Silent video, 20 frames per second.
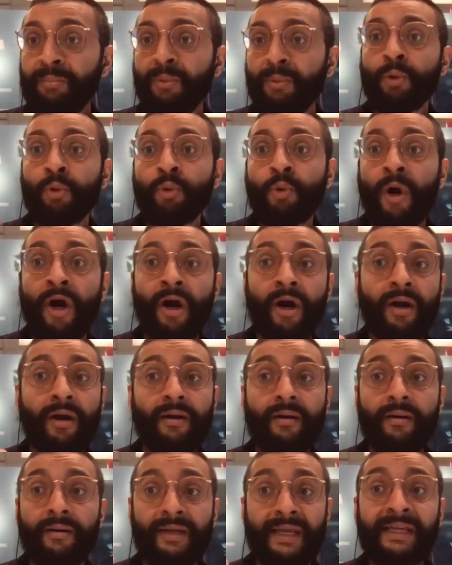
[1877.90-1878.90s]
people who
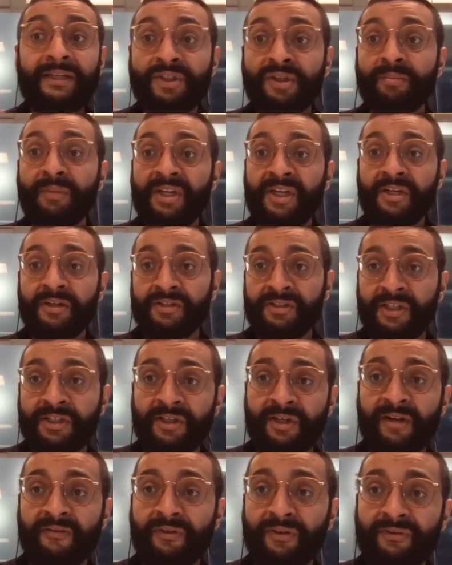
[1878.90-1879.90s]
are intermediate to
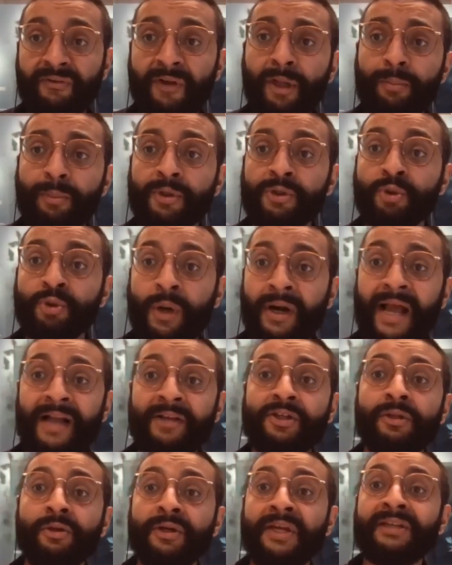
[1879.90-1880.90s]
senior level developers who are
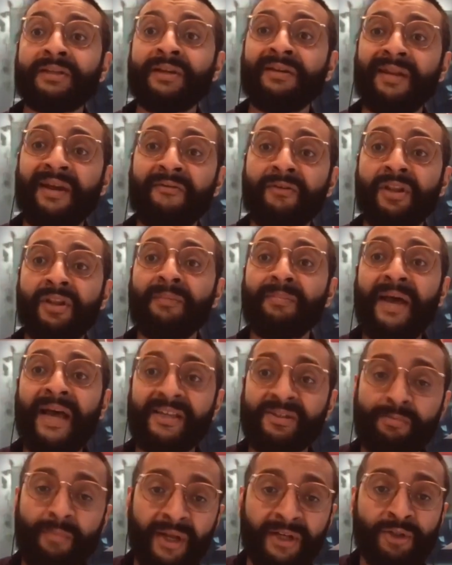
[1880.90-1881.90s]
actually looking to level up
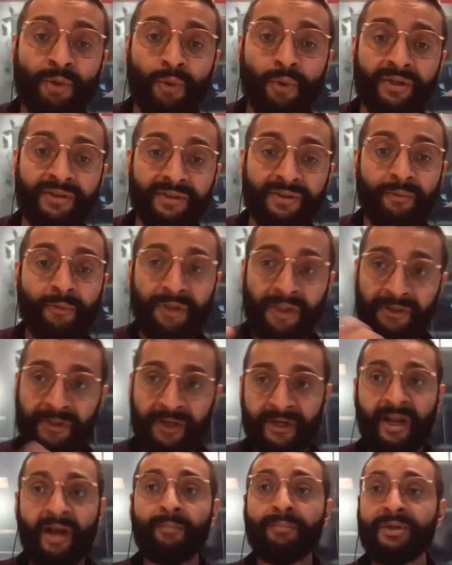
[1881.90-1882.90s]
as mentors within
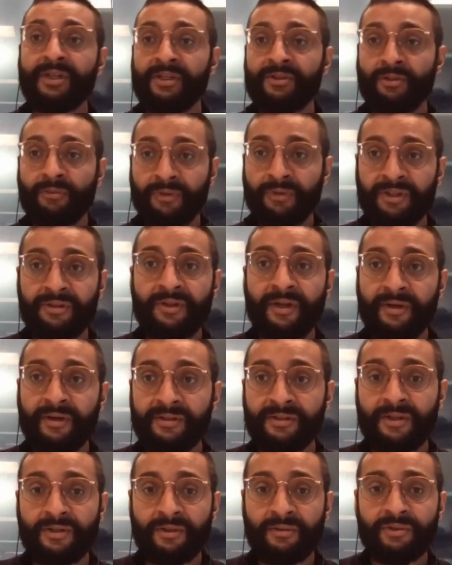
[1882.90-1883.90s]
their companies or within their
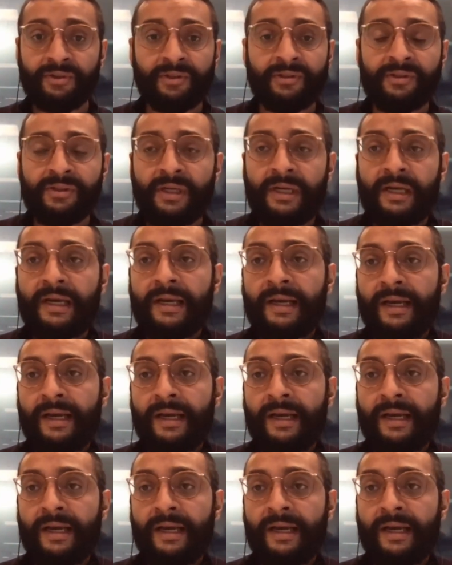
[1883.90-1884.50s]
institutions.